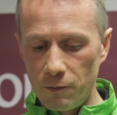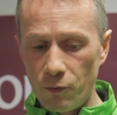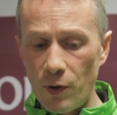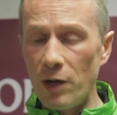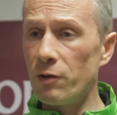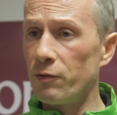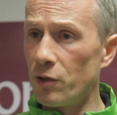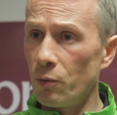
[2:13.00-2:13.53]

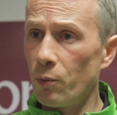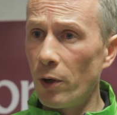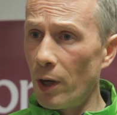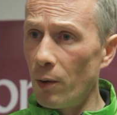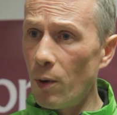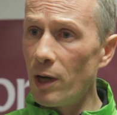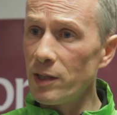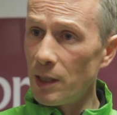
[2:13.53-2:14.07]
relative to where
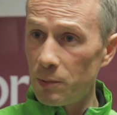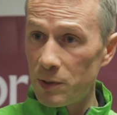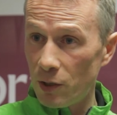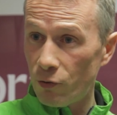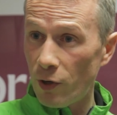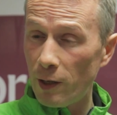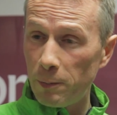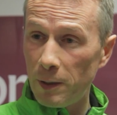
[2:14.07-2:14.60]
I was
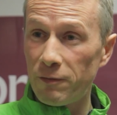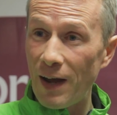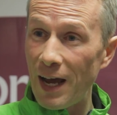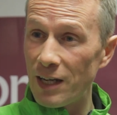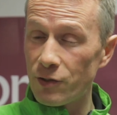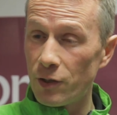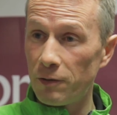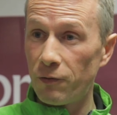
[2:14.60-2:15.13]
incredibly
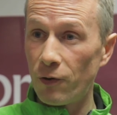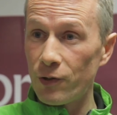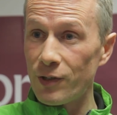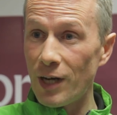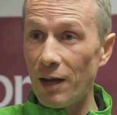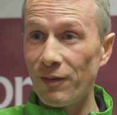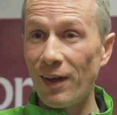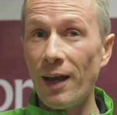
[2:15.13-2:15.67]
fast in the first
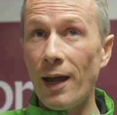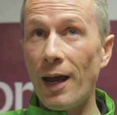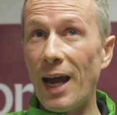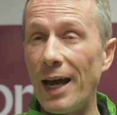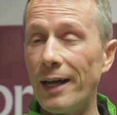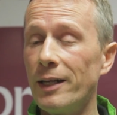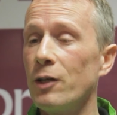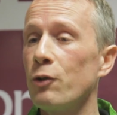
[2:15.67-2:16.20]
half
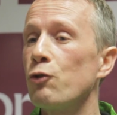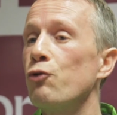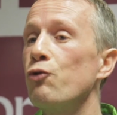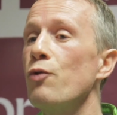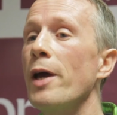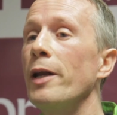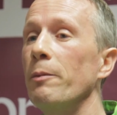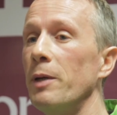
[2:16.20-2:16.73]
and
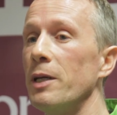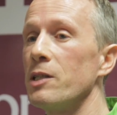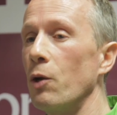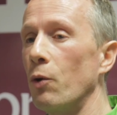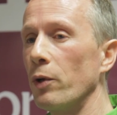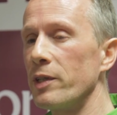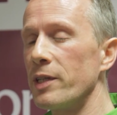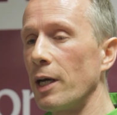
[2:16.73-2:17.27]
incredibly
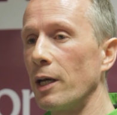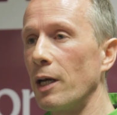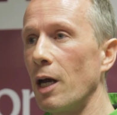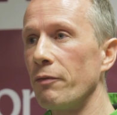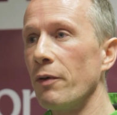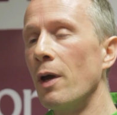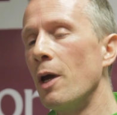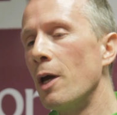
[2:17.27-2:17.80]
slow in the second
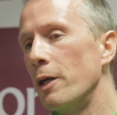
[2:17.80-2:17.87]
half,